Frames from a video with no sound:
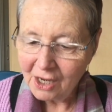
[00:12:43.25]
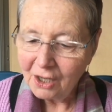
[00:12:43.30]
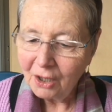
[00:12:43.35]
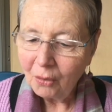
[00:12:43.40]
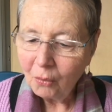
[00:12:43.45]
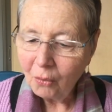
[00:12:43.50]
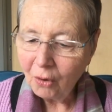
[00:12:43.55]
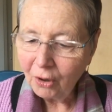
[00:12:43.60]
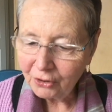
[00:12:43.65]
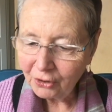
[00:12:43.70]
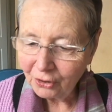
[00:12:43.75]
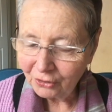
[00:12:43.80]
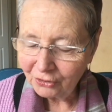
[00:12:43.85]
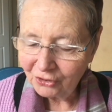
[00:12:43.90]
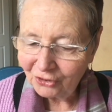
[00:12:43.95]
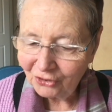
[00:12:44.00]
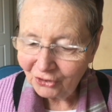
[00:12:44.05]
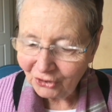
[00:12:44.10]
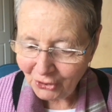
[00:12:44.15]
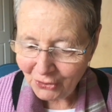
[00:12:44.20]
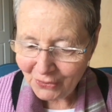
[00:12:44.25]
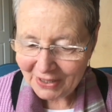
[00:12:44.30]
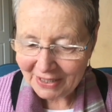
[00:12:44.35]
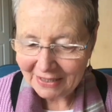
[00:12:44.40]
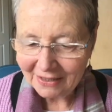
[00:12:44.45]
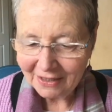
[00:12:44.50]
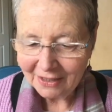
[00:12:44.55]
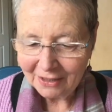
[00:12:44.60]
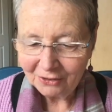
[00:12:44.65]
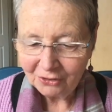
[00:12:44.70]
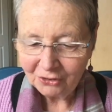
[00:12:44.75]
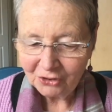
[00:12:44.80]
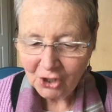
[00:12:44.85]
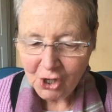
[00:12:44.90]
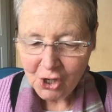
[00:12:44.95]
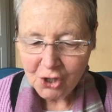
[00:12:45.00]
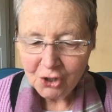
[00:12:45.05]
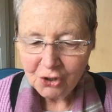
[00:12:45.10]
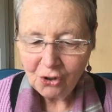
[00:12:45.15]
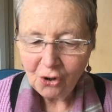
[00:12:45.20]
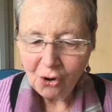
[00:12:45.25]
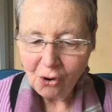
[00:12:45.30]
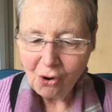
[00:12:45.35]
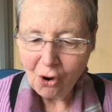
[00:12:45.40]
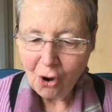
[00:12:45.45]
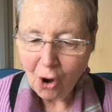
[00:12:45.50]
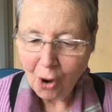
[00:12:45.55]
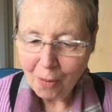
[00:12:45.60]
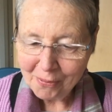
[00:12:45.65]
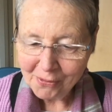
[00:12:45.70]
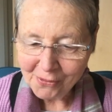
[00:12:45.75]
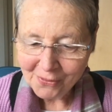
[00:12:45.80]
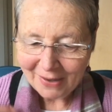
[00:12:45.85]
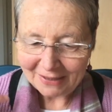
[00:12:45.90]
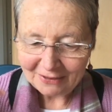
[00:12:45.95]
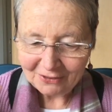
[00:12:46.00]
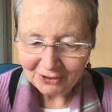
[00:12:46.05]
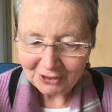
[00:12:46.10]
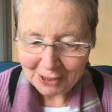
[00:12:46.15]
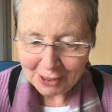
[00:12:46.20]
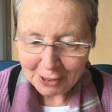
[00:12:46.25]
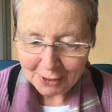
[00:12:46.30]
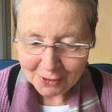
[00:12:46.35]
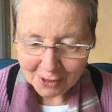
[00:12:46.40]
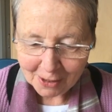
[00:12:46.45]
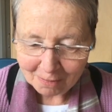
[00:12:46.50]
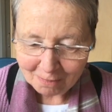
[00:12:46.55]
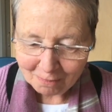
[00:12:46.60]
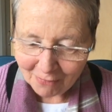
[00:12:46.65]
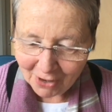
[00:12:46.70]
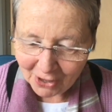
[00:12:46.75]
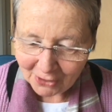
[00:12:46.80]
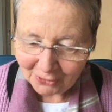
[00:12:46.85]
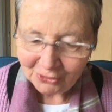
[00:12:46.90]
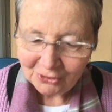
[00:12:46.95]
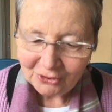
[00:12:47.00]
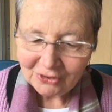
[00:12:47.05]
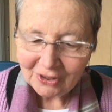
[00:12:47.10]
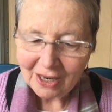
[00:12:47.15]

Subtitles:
what you're doing is you're operating in the most